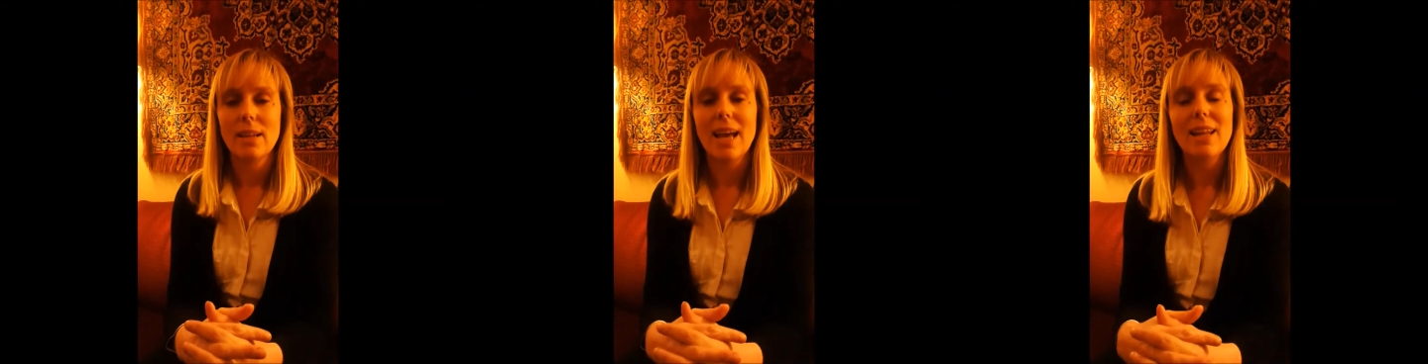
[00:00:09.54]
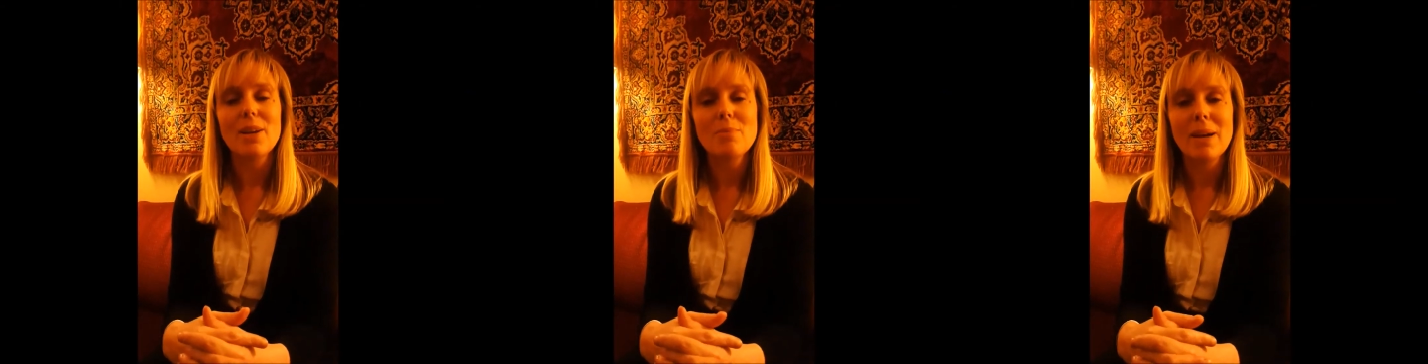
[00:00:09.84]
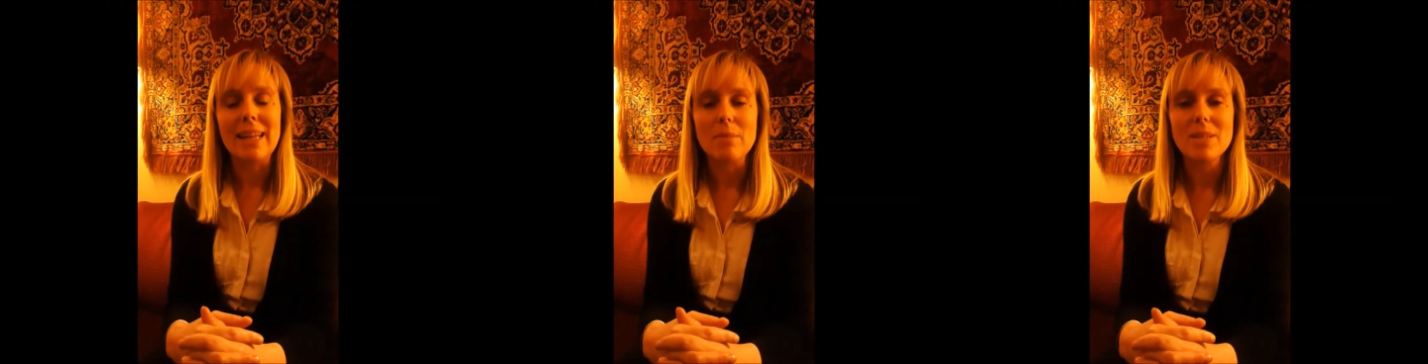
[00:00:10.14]
Hello,
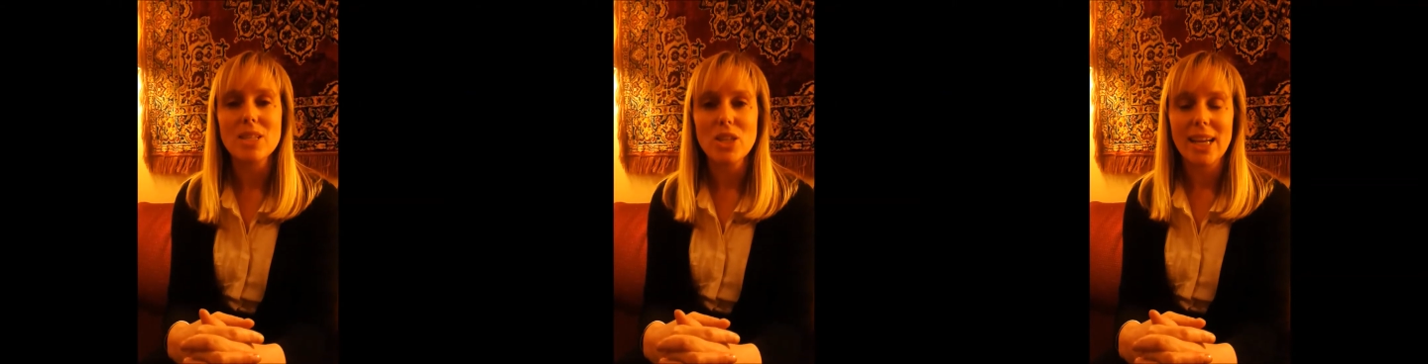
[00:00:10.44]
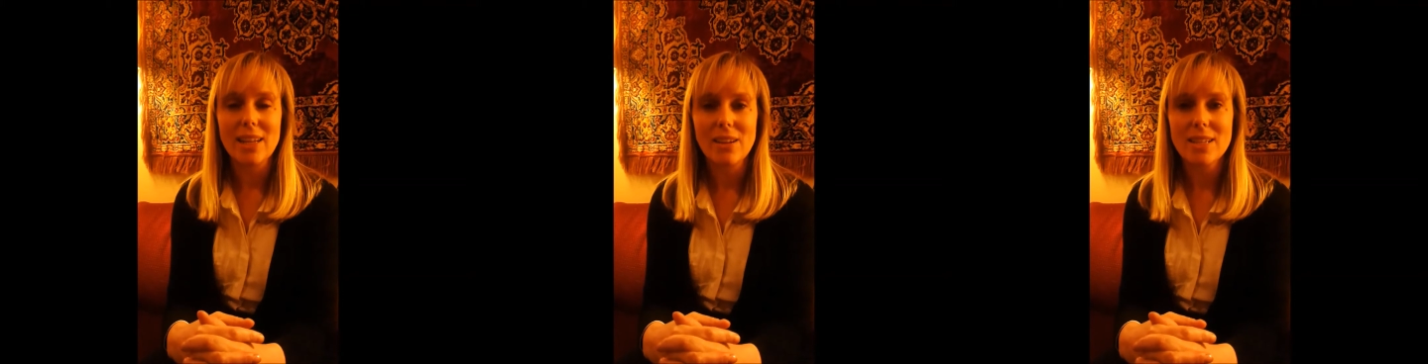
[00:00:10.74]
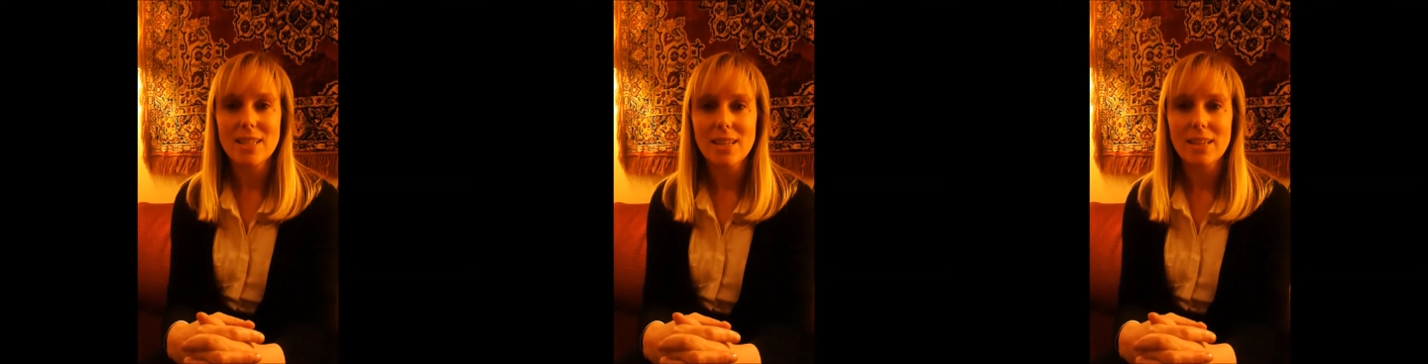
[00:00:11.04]
my name is Jane
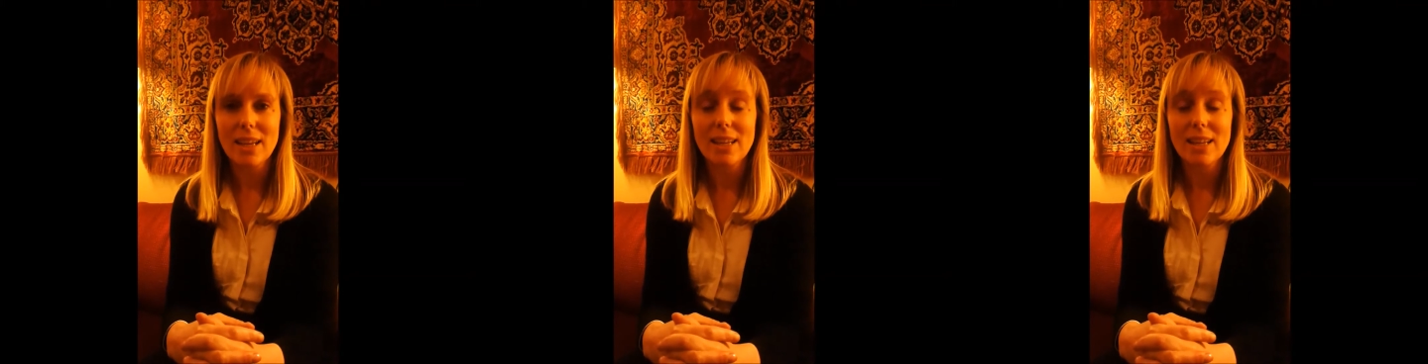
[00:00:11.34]
Isaac,